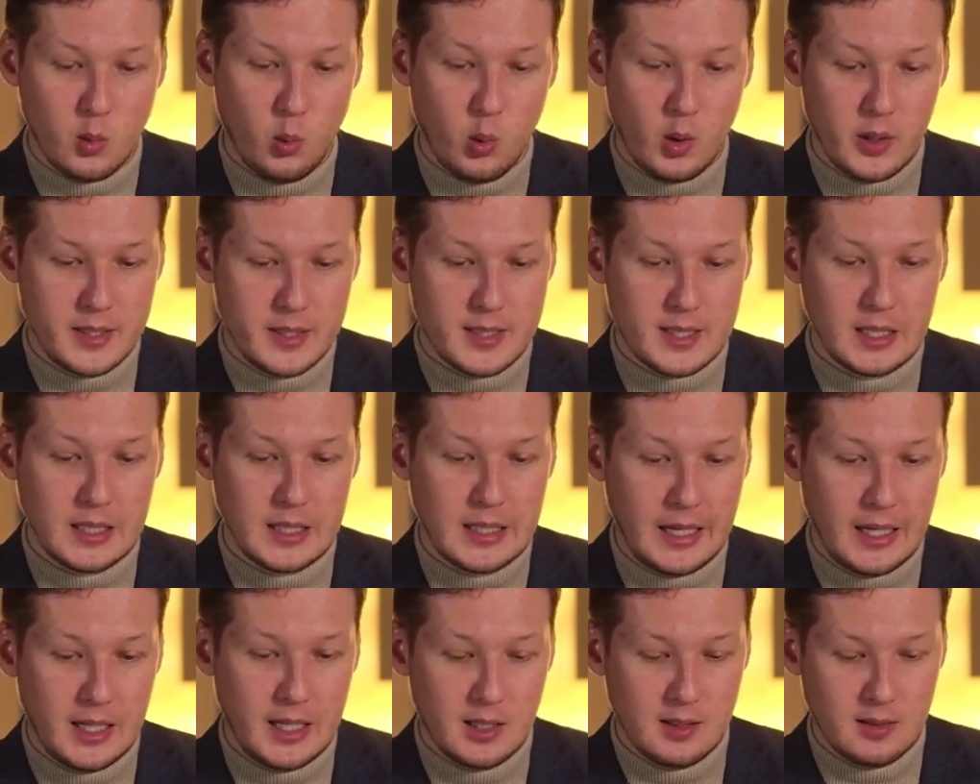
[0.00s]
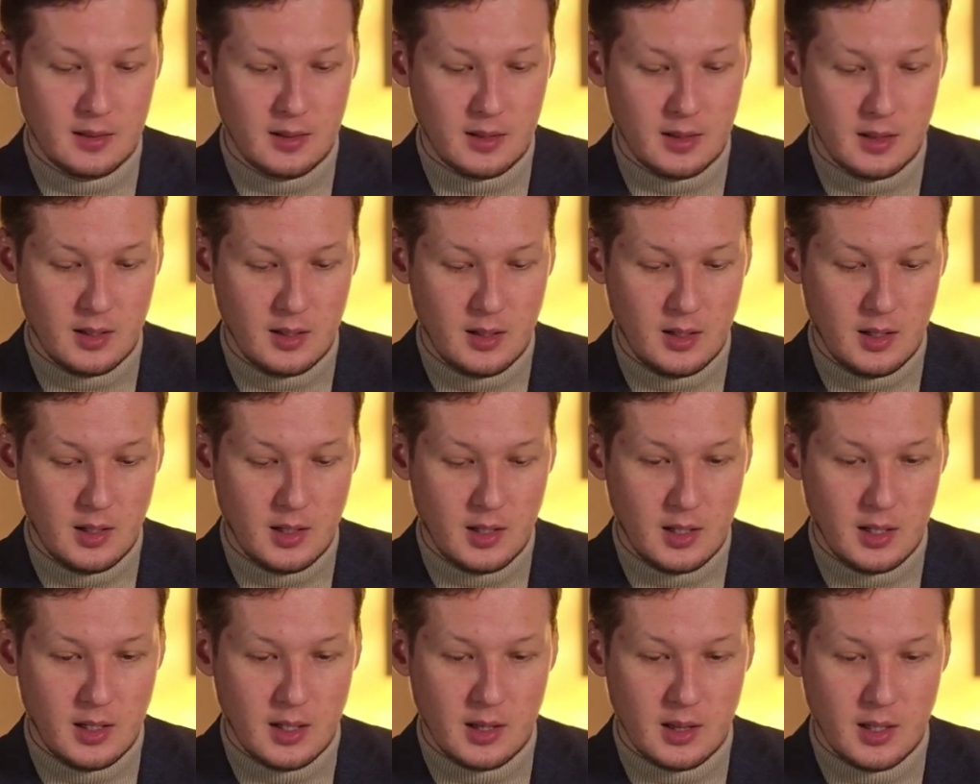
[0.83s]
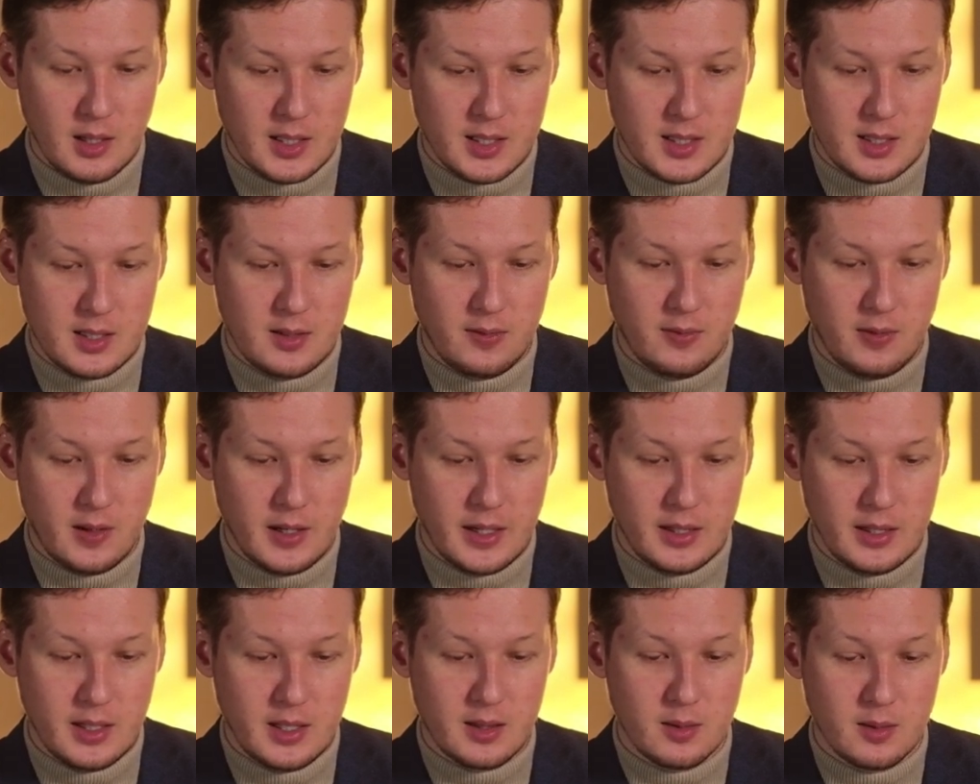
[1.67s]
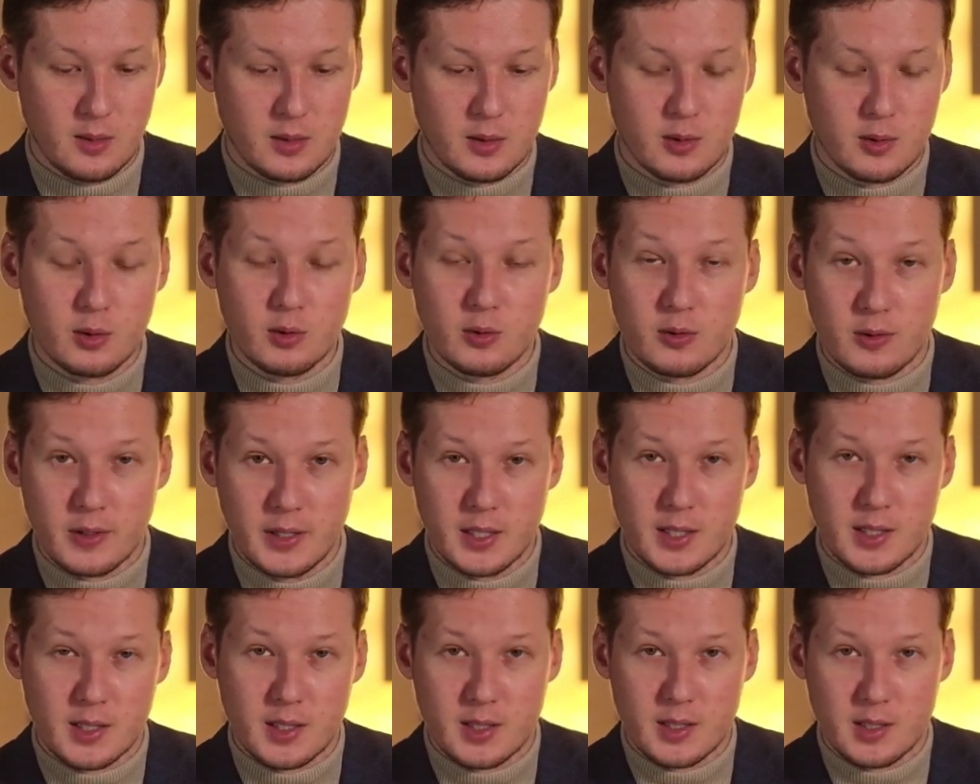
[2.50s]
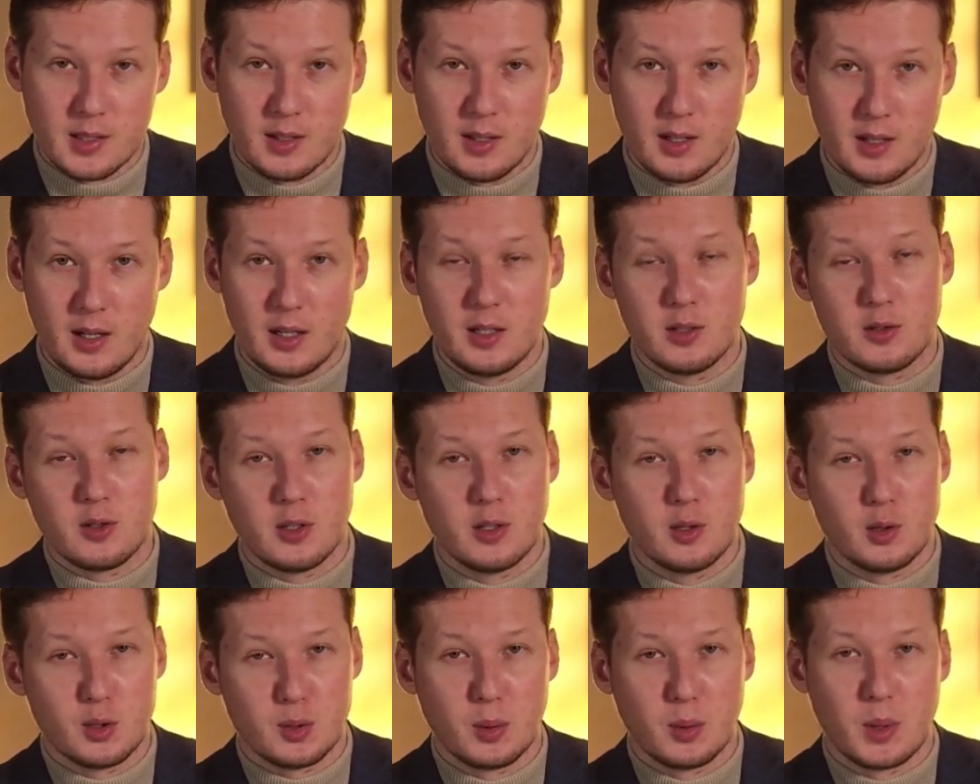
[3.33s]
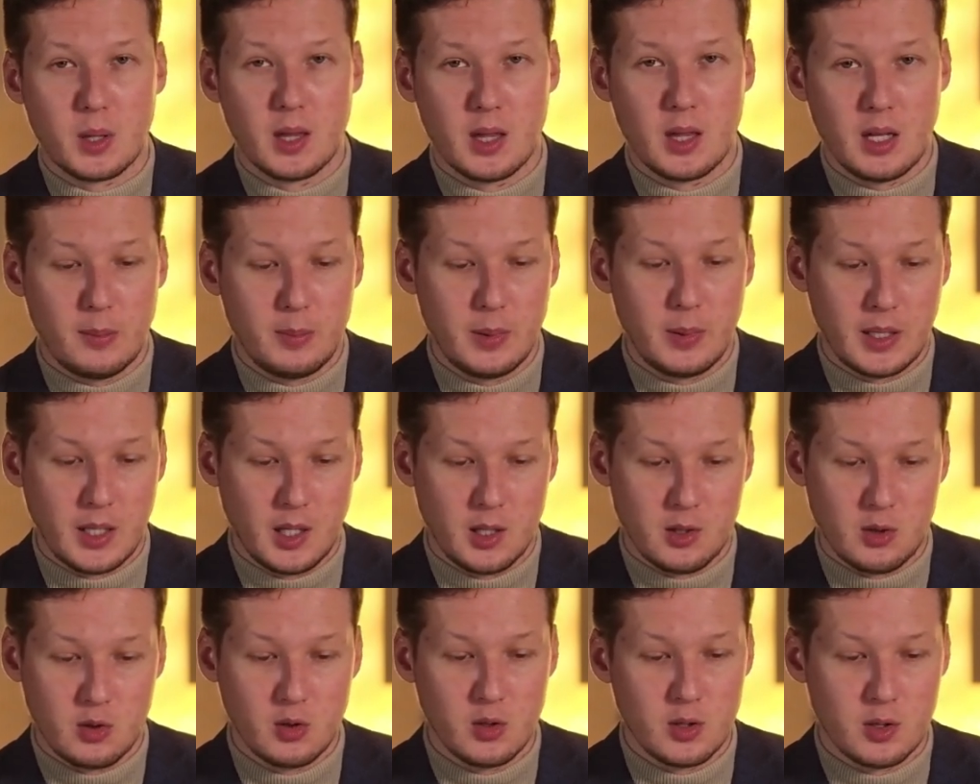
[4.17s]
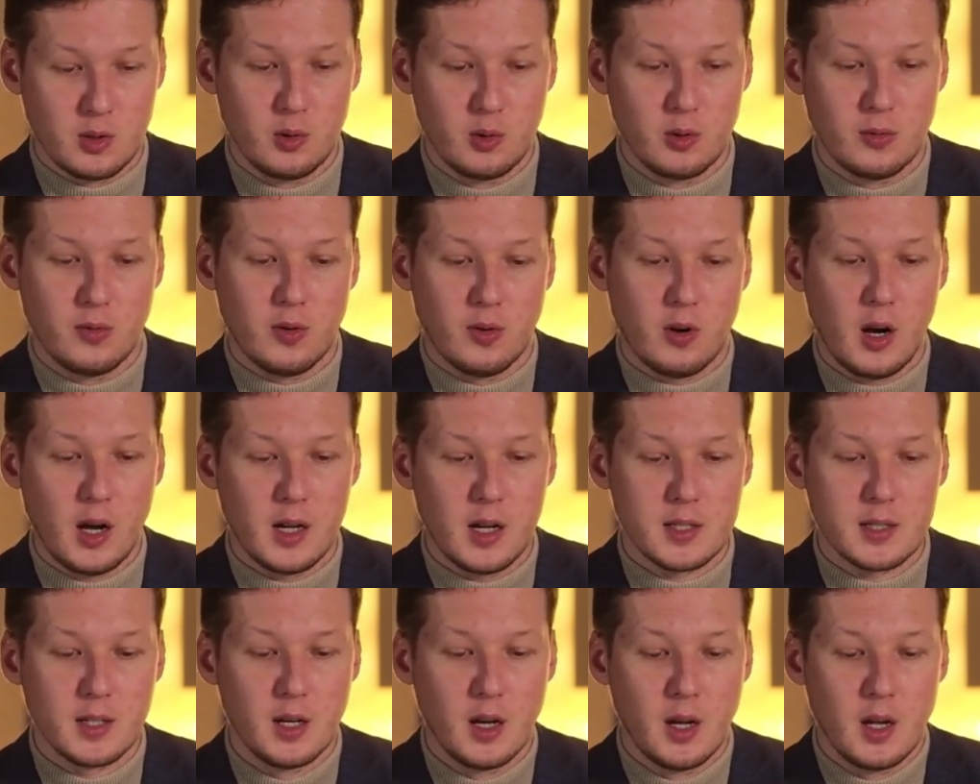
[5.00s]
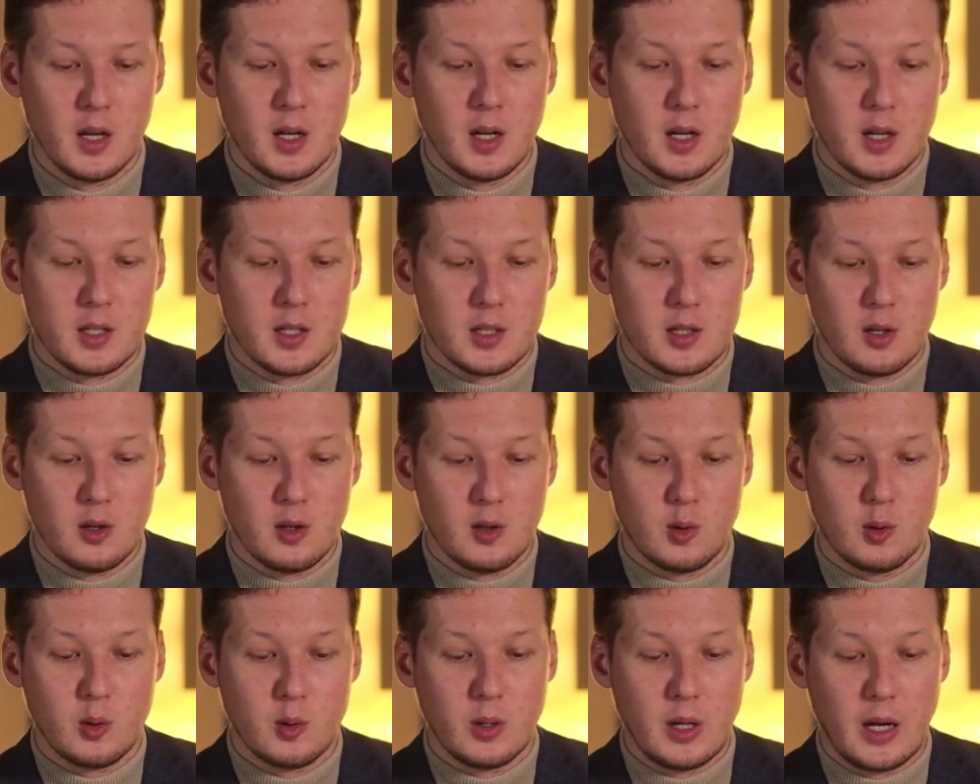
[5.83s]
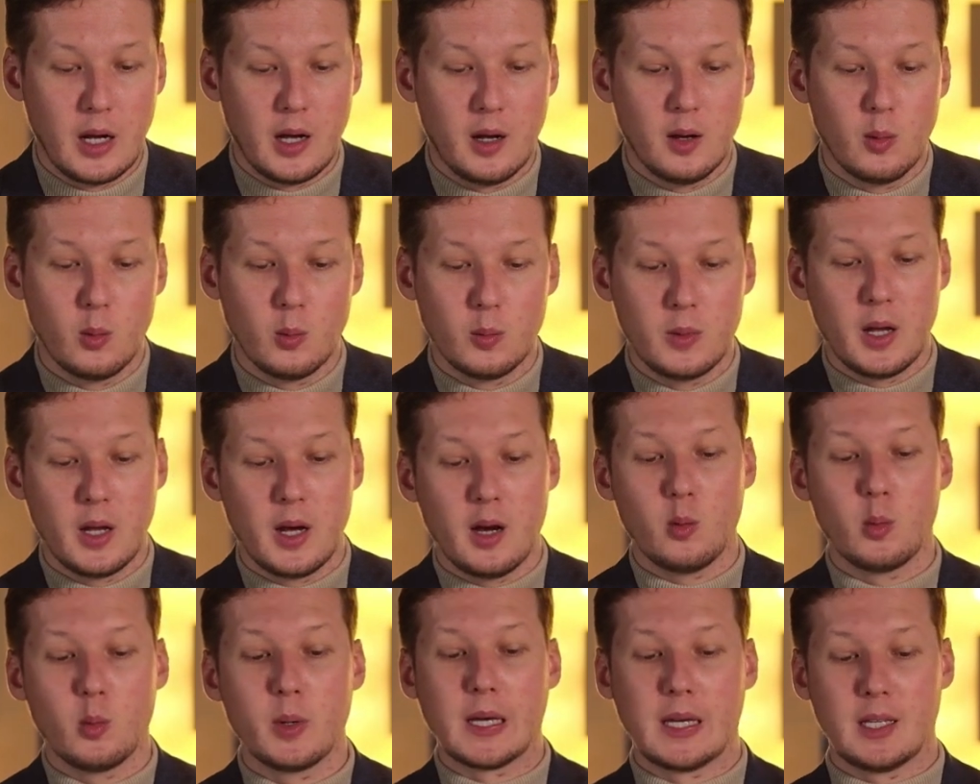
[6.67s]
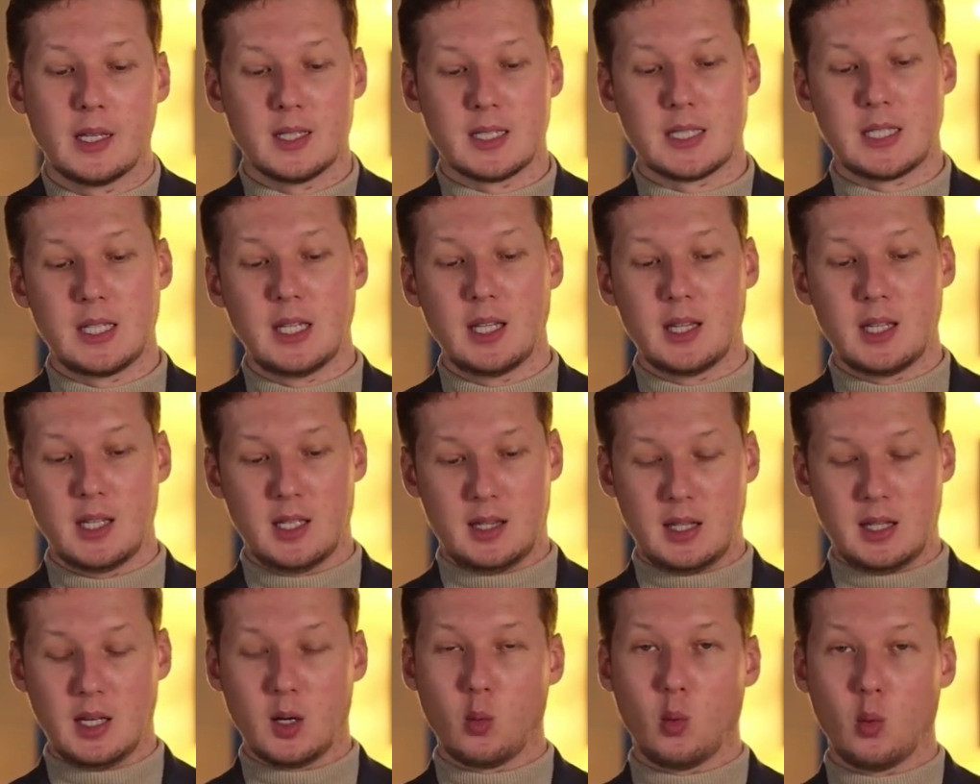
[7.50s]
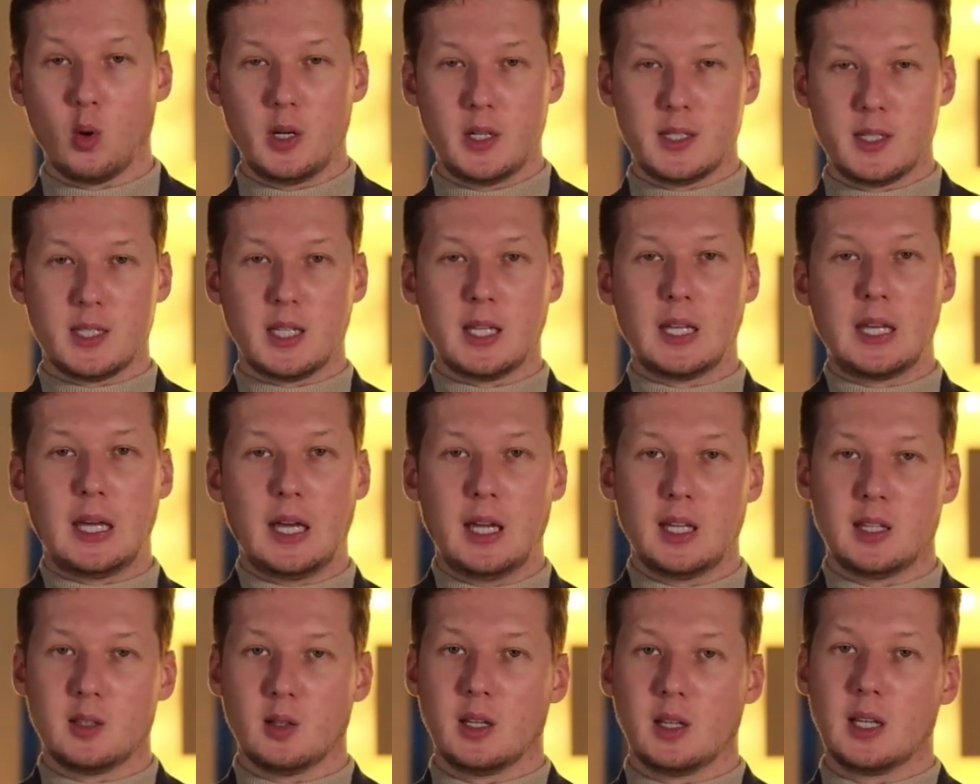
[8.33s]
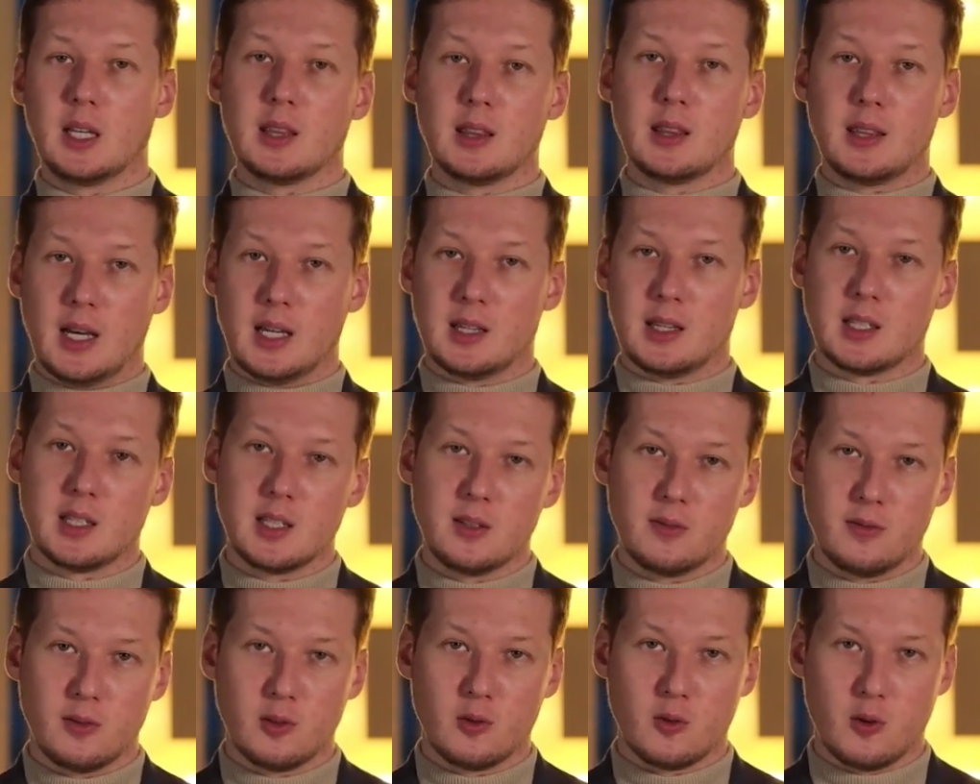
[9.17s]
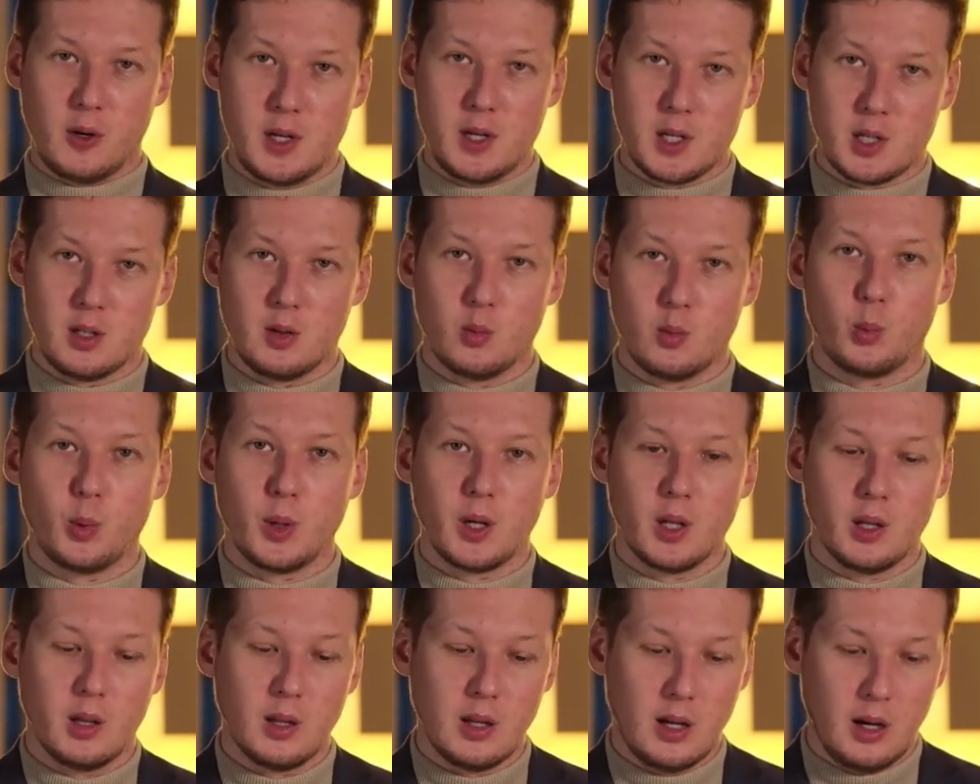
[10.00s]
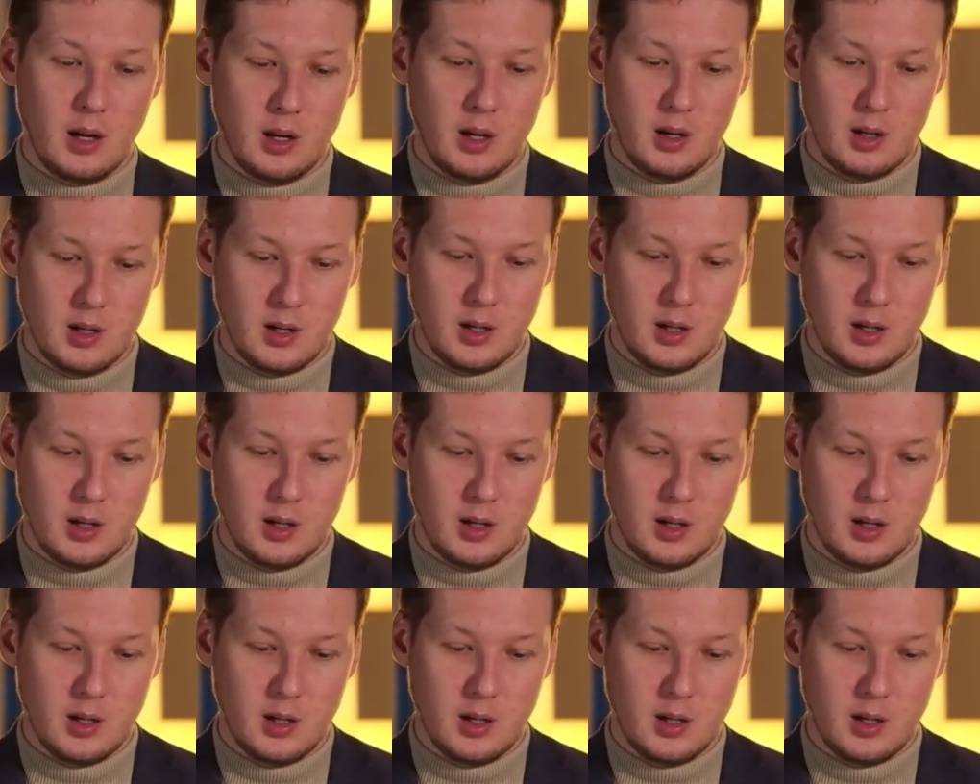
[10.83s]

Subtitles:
quality gate. And let's define that 2 risks introduced within the application is good for us. So now we can see that the quality gate in that configuration will